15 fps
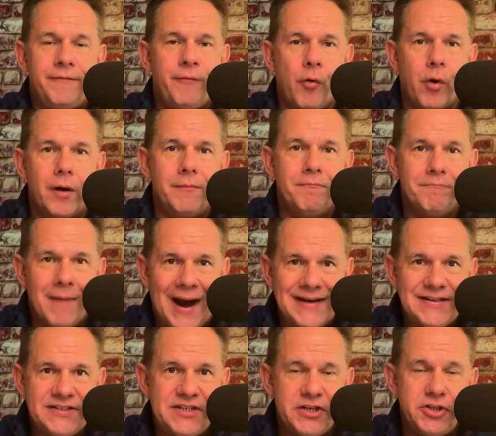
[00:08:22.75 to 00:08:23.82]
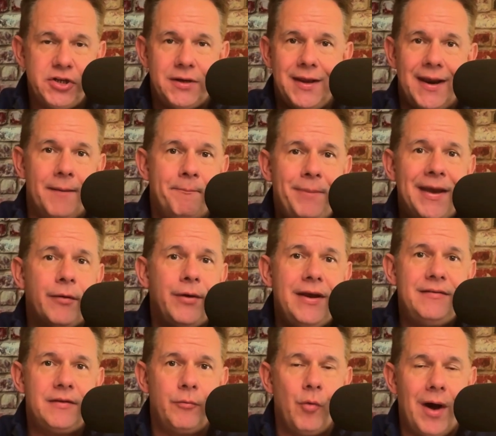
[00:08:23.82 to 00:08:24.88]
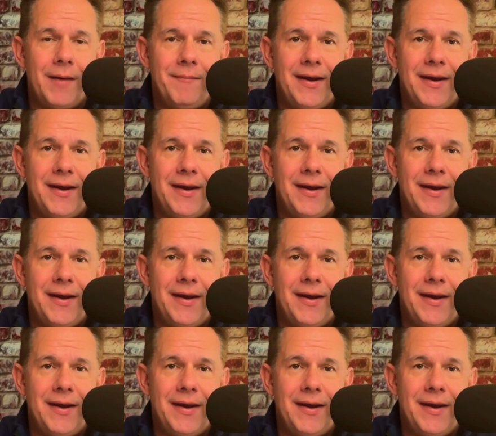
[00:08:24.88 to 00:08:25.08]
for my decision, and a big reason why